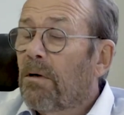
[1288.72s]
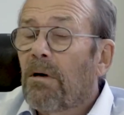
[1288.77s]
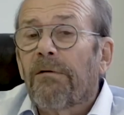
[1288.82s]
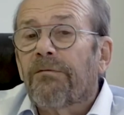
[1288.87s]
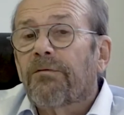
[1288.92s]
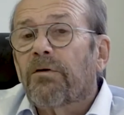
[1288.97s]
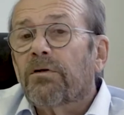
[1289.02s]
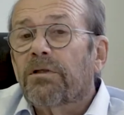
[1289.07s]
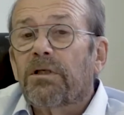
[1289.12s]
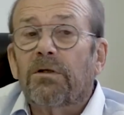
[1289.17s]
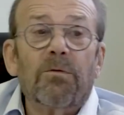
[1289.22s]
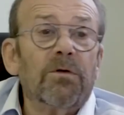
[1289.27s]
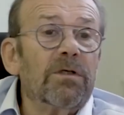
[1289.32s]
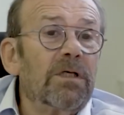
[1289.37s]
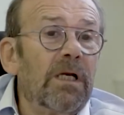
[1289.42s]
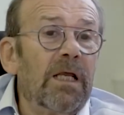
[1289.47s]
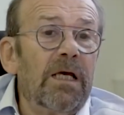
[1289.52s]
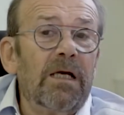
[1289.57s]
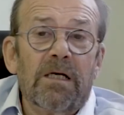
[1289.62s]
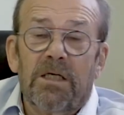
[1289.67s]
Of course it was
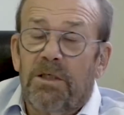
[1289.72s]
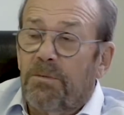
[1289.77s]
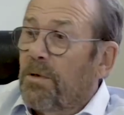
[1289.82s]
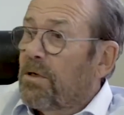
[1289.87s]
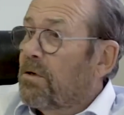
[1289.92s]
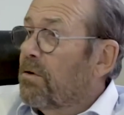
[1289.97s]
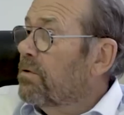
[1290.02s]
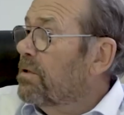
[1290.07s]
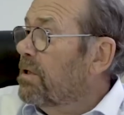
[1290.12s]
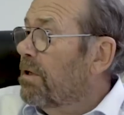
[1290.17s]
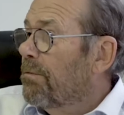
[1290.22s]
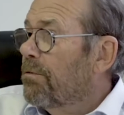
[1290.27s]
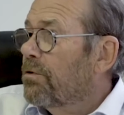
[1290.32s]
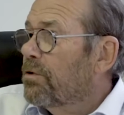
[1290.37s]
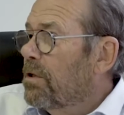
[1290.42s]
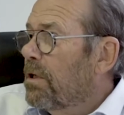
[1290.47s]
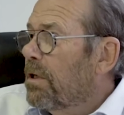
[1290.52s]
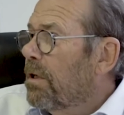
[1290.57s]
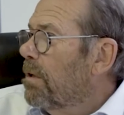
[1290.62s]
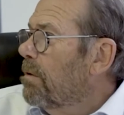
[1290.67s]
in English, because I
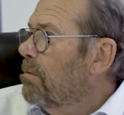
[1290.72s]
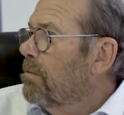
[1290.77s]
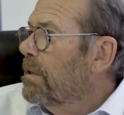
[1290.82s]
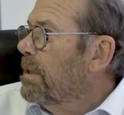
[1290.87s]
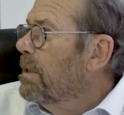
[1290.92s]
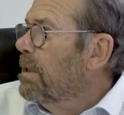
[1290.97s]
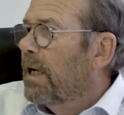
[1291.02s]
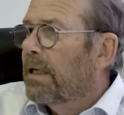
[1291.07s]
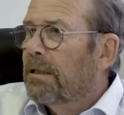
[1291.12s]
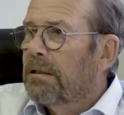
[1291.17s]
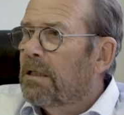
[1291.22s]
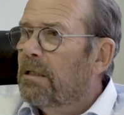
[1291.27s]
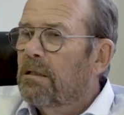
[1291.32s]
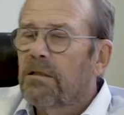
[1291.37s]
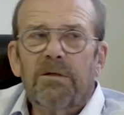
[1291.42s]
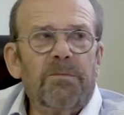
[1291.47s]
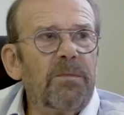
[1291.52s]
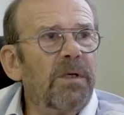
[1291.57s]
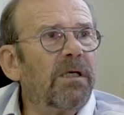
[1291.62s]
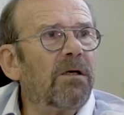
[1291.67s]
didn't
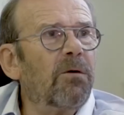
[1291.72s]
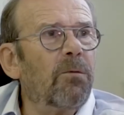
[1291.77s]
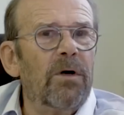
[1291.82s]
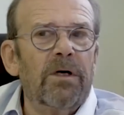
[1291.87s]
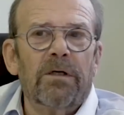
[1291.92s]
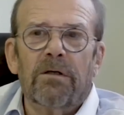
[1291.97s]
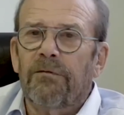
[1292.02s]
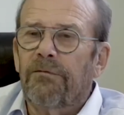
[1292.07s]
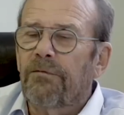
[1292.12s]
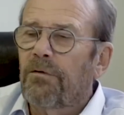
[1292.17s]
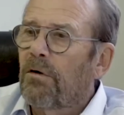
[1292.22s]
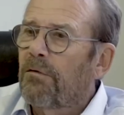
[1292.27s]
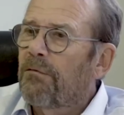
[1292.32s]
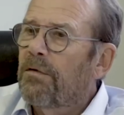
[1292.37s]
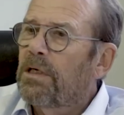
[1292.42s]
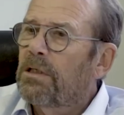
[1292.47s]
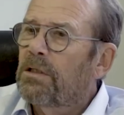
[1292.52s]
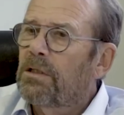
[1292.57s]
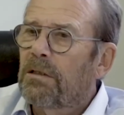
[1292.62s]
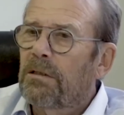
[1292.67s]
speak a word of
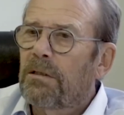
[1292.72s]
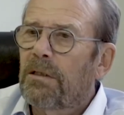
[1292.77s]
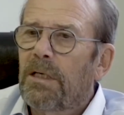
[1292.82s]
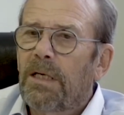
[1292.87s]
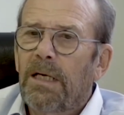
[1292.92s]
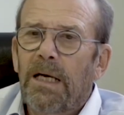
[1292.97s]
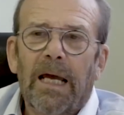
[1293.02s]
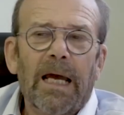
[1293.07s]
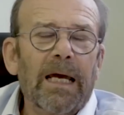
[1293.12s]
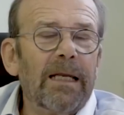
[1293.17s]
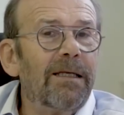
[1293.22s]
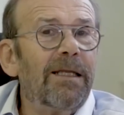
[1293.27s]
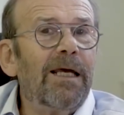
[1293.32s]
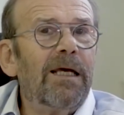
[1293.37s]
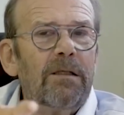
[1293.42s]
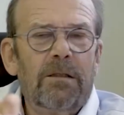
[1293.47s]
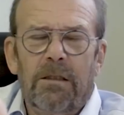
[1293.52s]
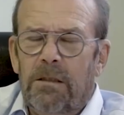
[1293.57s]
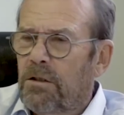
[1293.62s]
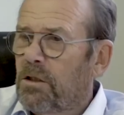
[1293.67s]
Norwegian, and they
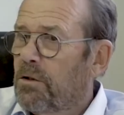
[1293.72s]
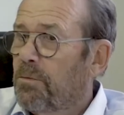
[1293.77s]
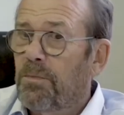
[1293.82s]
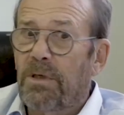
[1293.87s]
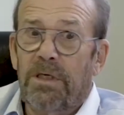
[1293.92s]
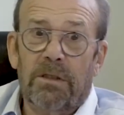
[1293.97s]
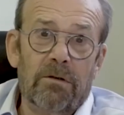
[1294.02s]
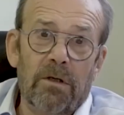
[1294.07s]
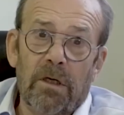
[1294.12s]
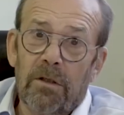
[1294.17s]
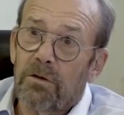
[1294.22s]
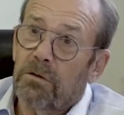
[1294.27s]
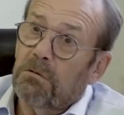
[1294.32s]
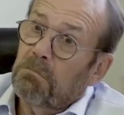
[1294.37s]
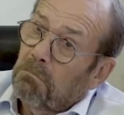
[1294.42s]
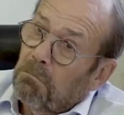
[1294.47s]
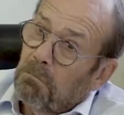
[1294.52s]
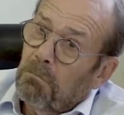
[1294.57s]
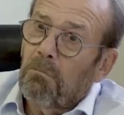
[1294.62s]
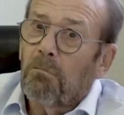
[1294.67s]
didn't speak Dutch.
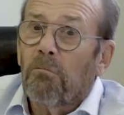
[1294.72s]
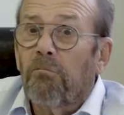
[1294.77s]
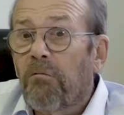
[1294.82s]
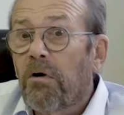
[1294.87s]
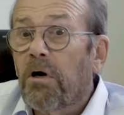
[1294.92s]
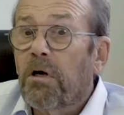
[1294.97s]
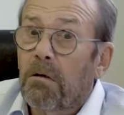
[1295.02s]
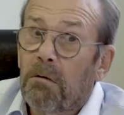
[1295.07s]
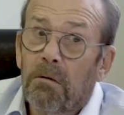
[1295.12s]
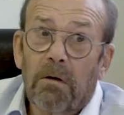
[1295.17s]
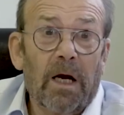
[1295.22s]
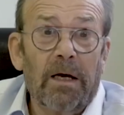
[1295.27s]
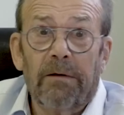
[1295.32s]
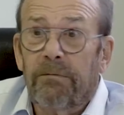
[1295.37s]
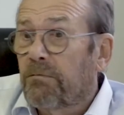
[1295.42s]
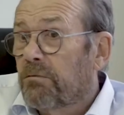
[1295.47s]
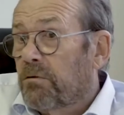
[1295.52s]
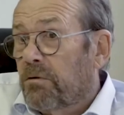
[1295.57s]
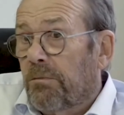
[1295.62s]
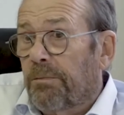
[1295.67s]

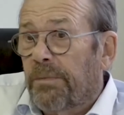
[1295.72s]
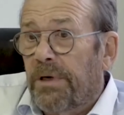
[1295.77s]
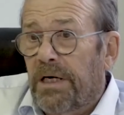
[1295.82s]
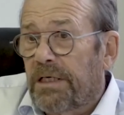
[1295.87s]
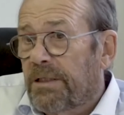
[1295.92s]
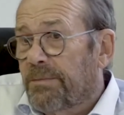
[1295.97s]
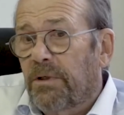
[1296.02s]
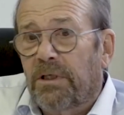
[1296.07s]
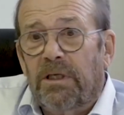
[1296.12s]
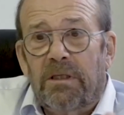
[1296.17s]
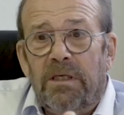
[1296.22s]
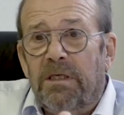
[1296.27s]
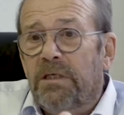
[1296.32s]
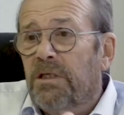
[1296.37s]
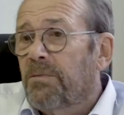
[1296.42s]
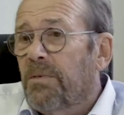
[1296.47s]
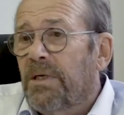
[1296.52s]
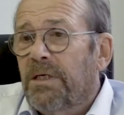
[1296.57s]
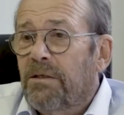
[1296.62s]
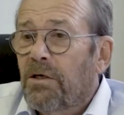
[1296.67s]
I'm surprised, but they didn't
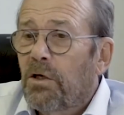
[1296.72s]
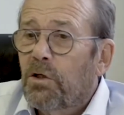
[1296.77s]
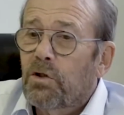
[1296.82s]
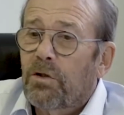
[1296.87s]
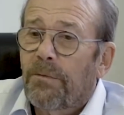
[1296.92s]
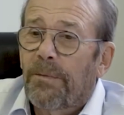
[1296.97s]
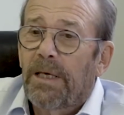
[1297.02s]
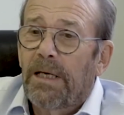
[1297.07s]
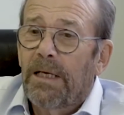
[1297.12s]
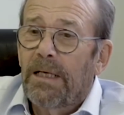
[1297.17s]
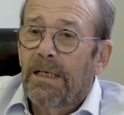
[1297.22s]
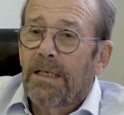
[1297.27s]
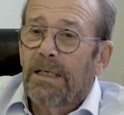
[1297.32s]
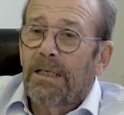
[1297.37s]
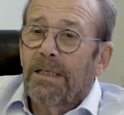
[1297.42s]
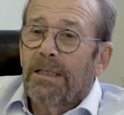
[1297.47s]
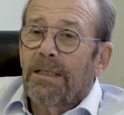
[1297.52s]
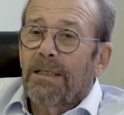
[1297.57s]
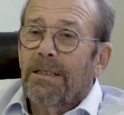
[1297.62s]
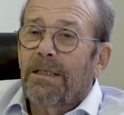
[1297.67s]
speak Dutch.
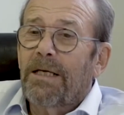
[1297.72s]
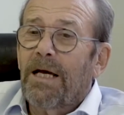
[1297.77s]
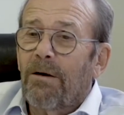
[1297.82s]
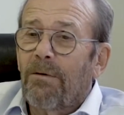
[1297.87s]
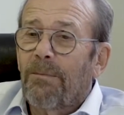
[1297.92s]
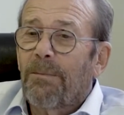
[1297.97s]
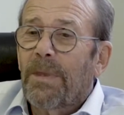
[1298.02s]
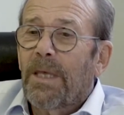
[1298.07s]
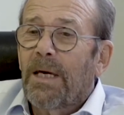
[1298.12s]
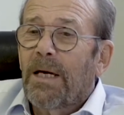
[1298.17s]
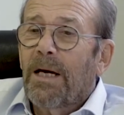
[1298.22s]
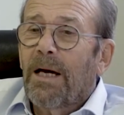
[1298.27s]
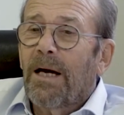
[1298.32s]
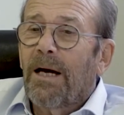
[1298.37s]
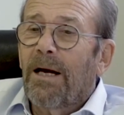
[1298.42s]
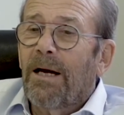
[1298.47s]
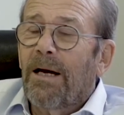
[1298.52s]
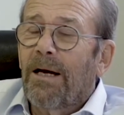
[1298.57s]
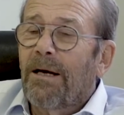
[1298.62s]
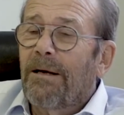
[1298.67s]
Now,
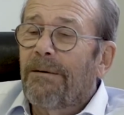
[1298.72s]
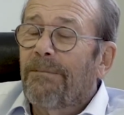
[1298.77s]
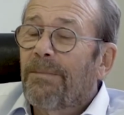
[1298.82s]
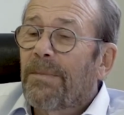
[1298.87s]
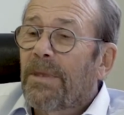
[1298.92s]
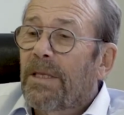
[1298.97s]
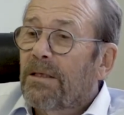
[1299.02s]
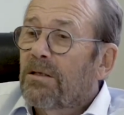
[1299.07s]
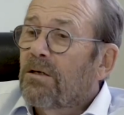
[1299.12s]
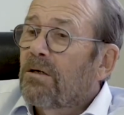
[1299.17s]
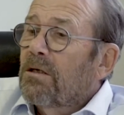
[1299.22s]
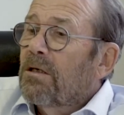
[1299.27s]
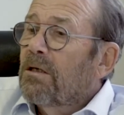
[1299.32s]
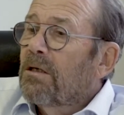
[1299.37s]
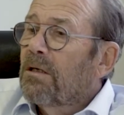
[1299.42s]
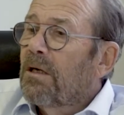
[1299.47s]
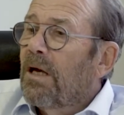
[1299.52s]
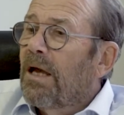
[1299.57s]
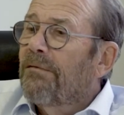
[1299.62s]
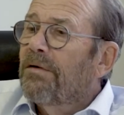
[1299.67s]
so
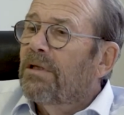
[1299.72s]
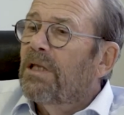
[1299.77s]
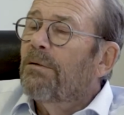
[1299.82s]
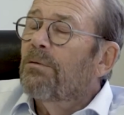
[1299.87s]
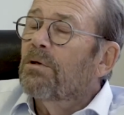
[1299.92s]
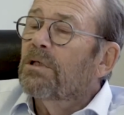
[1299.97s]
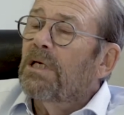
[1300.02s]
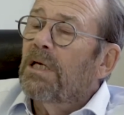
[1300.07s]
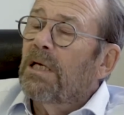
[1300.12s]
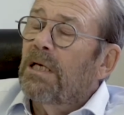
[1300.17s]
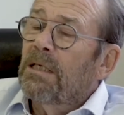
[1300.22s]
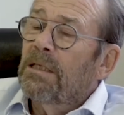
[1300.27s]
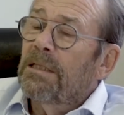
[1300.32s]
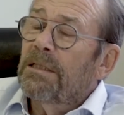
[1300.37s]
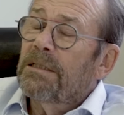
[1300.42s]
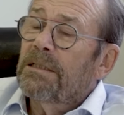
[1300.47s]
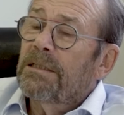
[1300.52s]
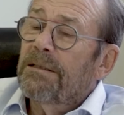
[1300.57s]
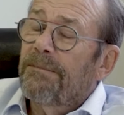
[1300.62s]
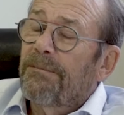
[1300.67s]
everything was in
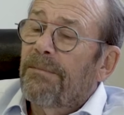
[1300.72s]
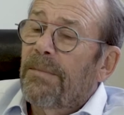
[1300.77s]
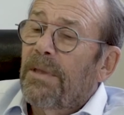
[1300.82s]
English.